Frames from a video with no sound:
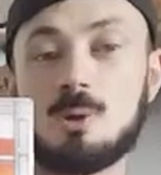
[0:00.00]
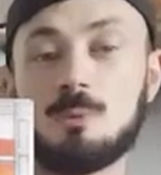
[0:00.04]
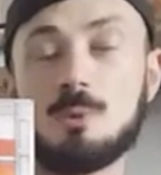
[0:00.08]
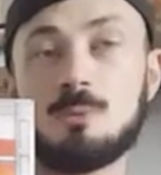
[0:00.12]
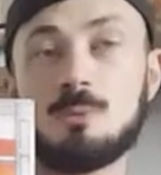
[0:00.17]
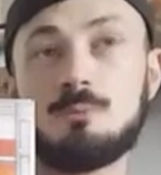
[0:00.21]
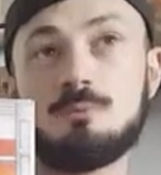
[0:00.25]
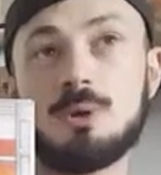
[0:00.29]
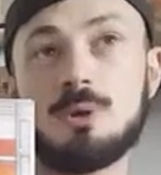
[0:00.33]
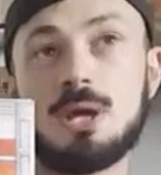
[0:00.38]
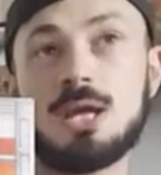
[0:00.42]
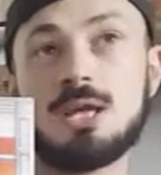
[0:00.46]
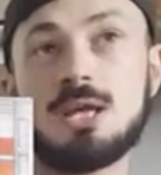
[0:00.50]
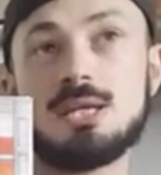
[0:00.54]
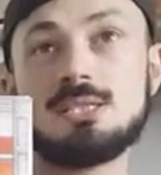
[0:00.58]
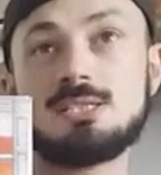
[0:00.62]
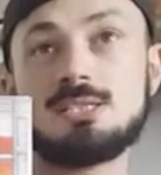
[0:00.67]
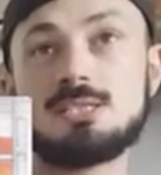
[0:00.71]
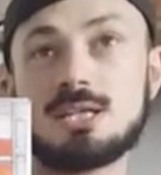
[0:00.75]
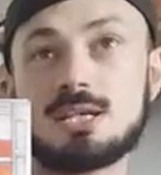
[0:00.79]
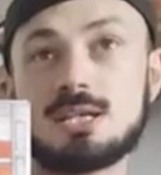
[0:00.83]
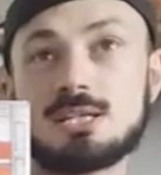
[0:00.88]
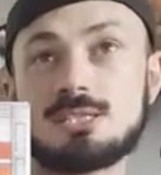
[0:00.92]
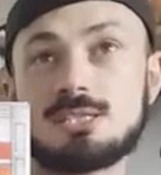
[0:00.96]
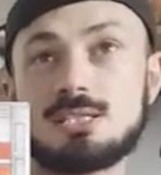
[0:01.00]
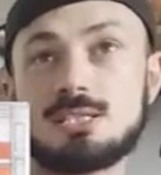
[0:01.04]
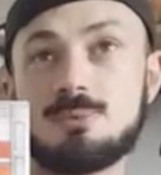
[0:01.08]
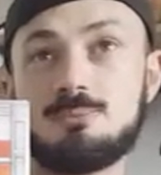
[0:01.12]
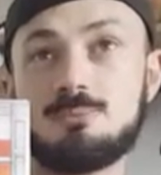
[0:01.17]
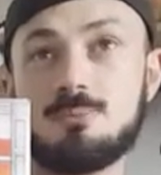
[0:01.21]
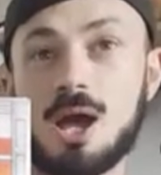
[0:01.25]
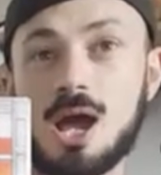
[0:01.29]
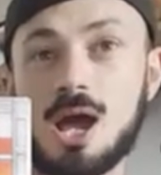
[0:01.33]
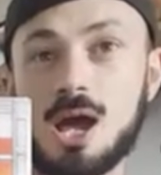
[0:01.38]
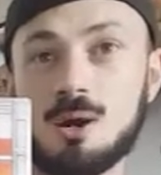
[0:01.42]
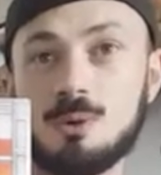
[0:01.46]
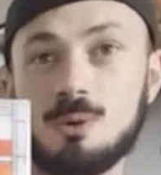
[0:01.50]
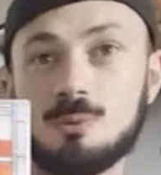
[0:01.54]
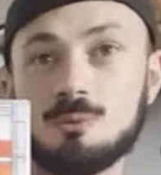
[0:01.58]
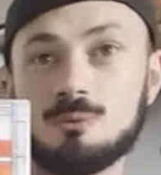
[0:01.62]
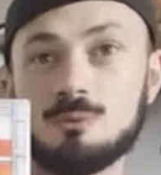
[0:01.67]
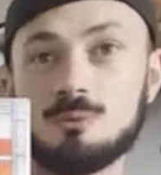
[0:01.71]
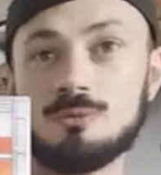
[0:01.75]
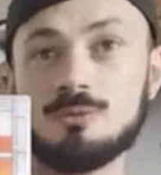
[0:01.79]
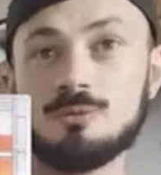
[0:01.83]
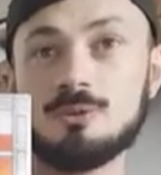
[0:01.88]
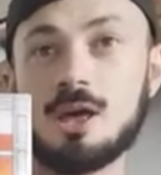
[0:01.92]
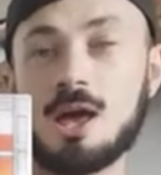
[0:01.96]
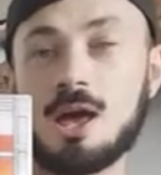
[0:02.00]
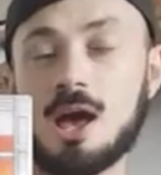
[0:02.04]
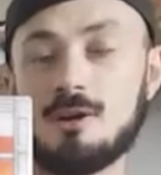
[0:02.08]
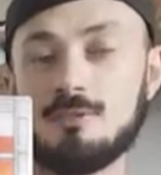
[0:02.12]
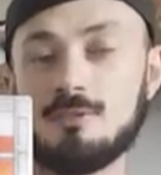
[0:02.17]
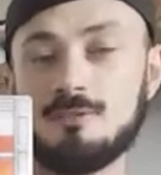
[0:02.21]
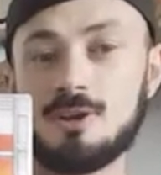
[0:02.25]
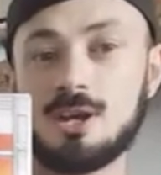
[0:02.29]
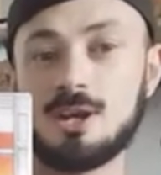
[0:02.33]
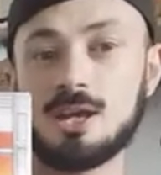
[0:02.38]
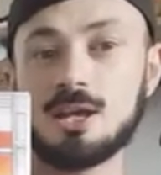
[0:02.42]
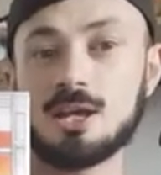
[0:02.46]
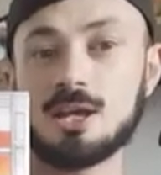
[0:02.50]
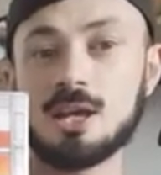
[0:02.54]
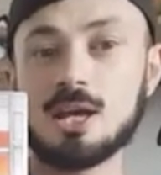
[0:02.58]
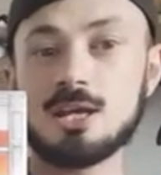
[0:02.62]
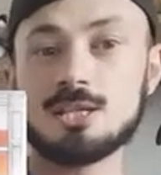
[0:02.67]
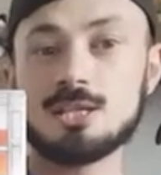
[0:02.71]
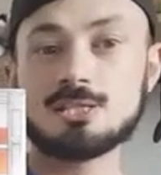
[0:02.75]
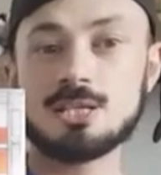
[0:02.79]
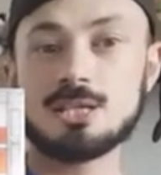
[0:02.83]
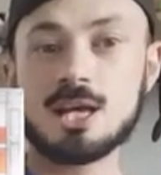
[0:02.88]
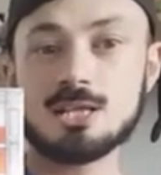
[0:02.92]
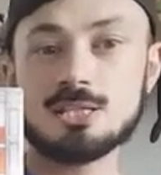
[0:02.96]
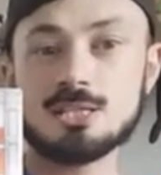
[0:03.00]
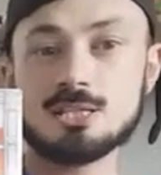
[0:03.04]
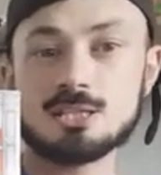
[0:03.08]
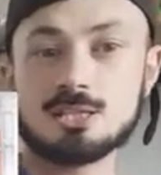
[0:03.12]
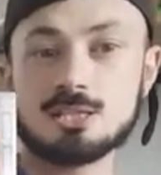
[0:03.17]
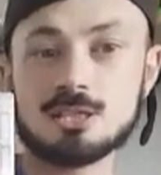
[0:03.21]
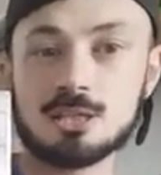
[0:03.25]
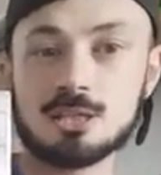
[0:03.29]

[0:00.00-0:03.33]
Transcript: would be £60, I think. 10,